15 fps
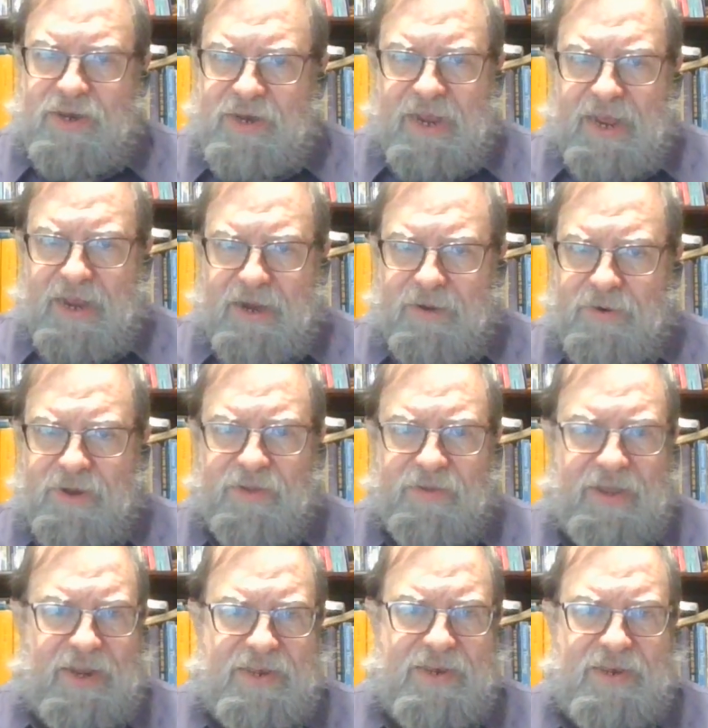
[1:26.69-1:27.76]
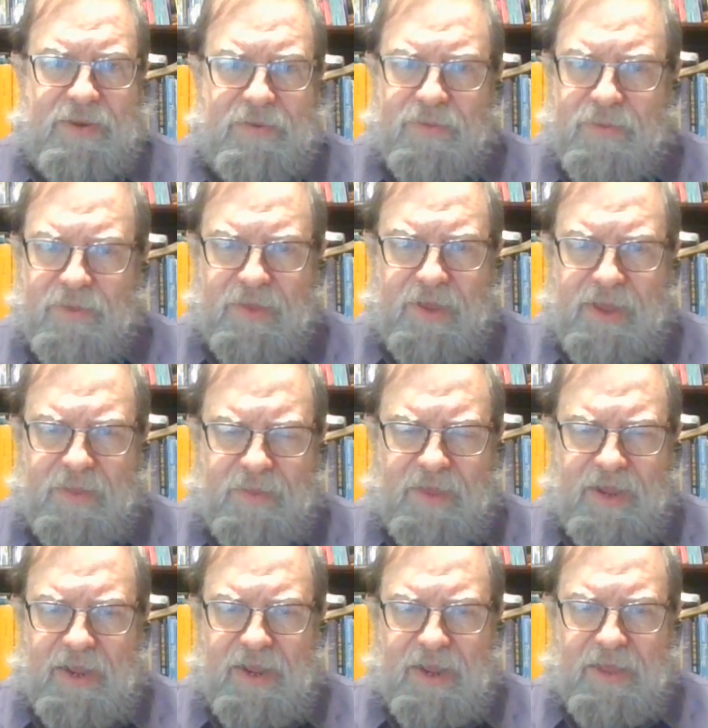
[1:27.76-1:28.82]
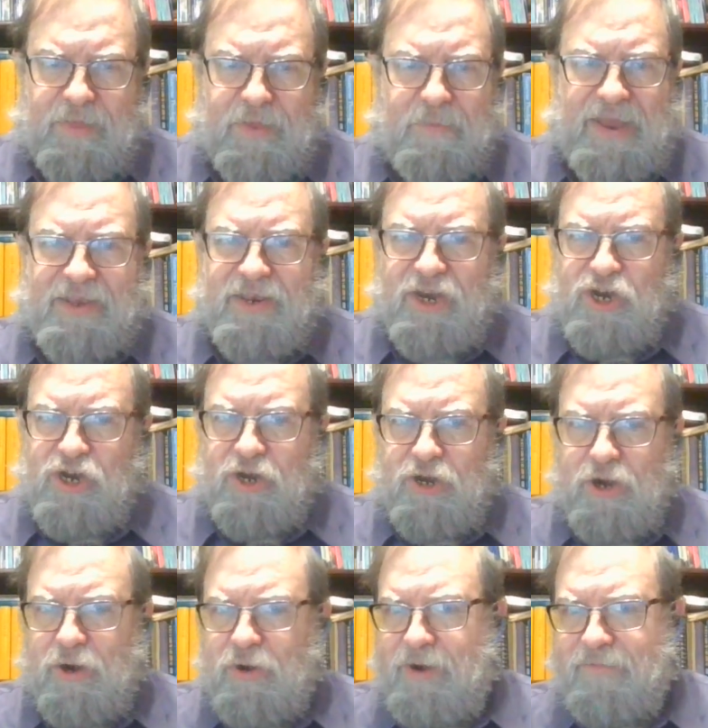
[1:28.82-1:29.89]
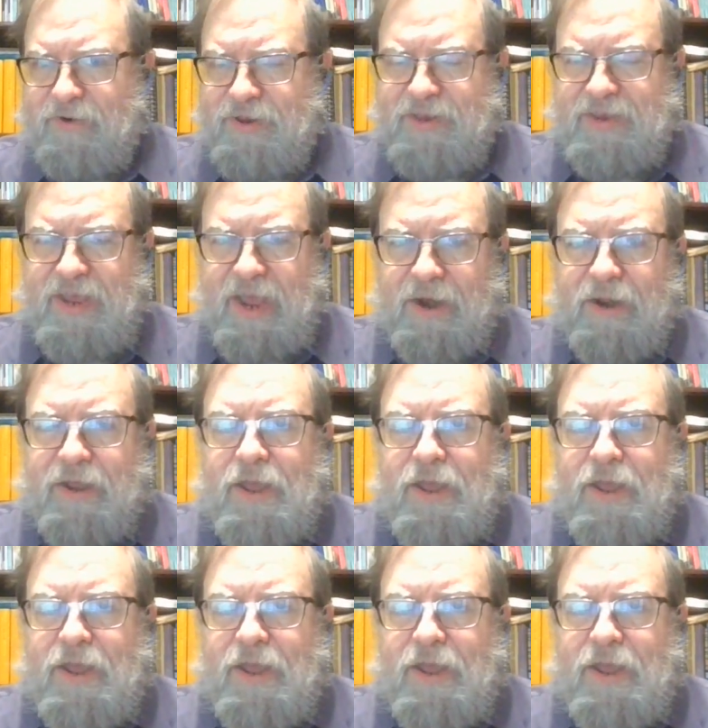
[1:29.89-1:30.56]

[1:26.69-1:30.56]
deletes the message and you don't ever see it.